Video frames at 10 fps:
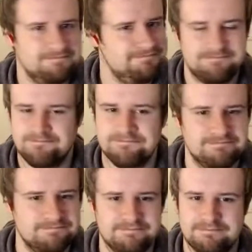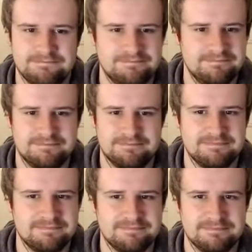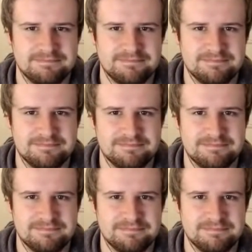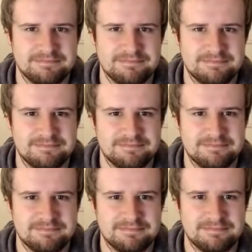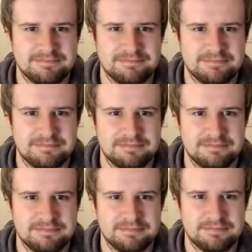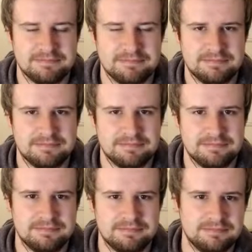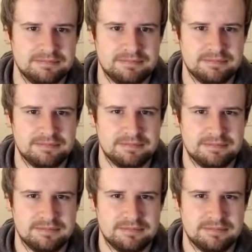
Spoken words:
This person isn't speaking.